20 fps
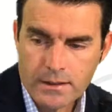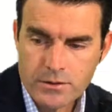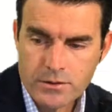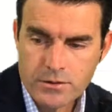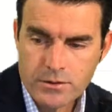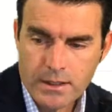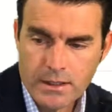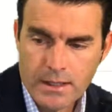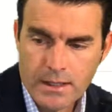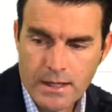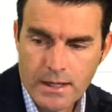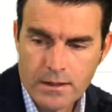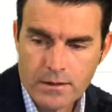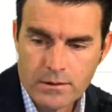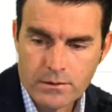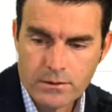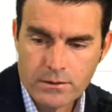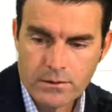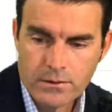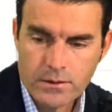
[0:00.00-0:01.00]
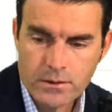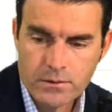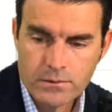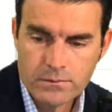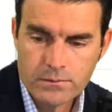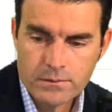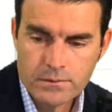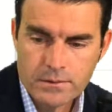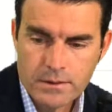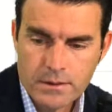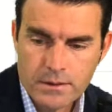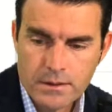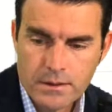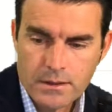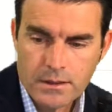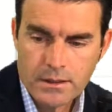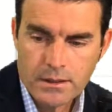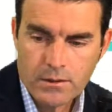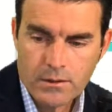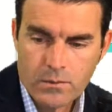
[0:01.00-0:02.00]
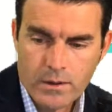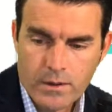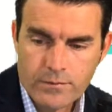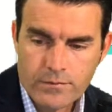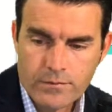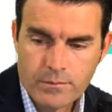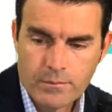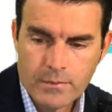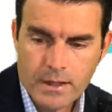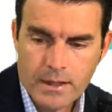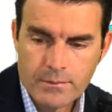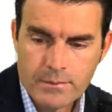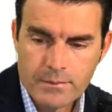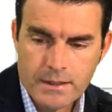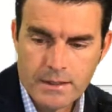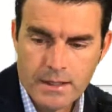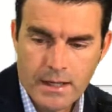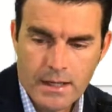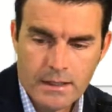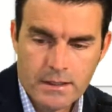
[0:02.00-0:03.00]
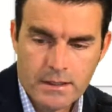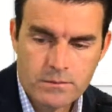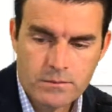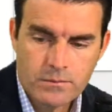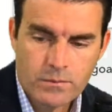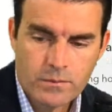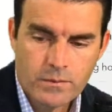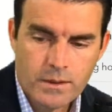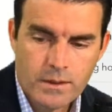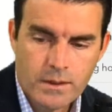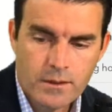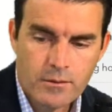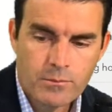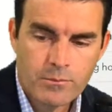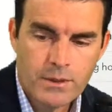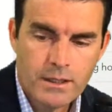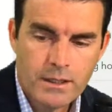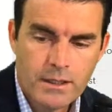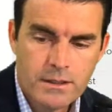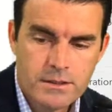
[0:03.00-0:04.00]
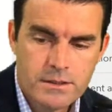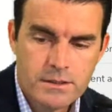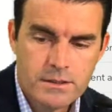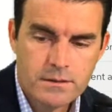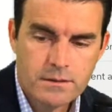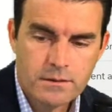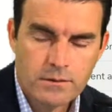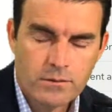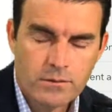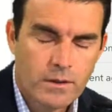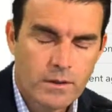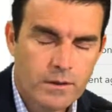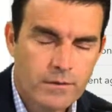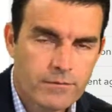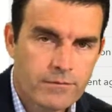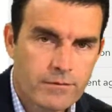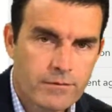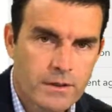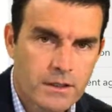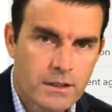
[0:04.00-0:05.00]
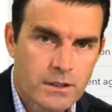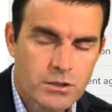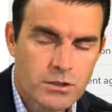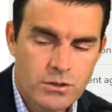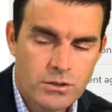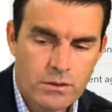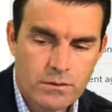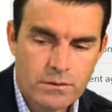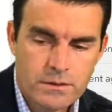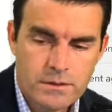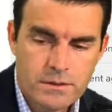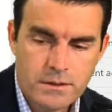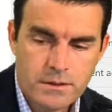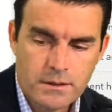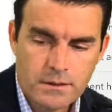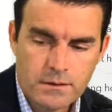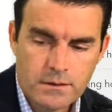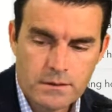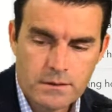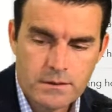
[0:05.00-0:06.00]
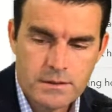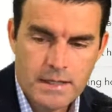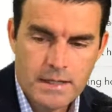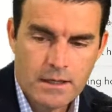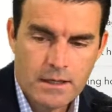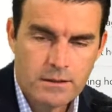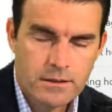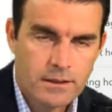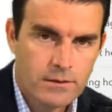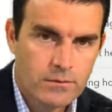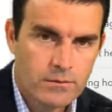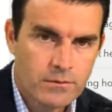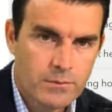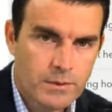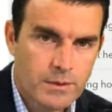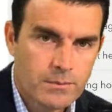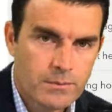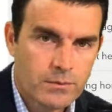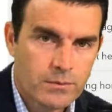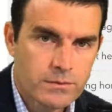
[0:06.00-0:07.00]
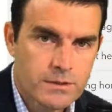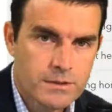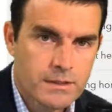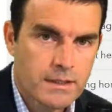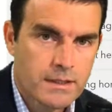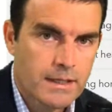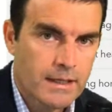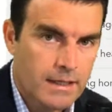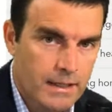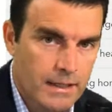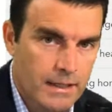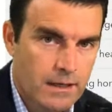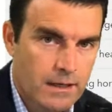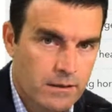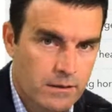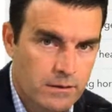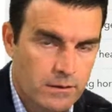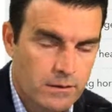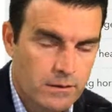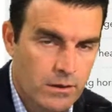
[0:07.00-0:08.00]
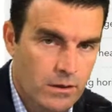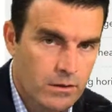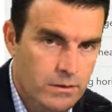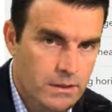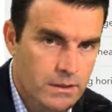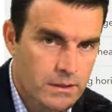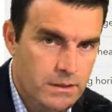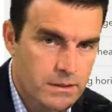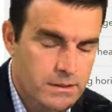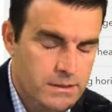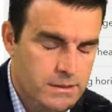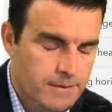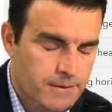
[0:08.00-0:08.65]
you get out on your own and away from mom and dad? Because one of the funny jokes that is out there with people just getting out on their own is,